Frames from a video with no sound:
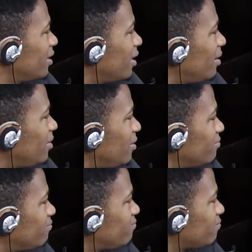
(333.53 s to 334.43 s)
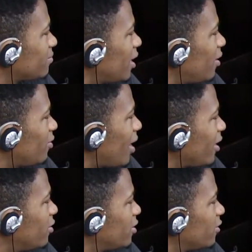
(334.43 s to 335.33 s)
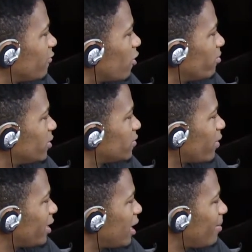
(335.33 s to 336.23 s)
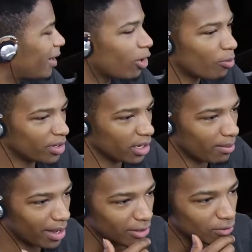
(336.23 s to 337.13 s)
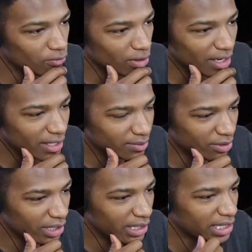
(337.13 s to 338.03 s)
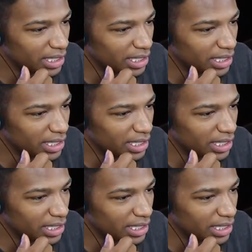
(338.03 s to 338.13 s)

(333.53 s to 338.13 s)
I mean, I don't know. I could confirm this right now by opening up my new 3DS, but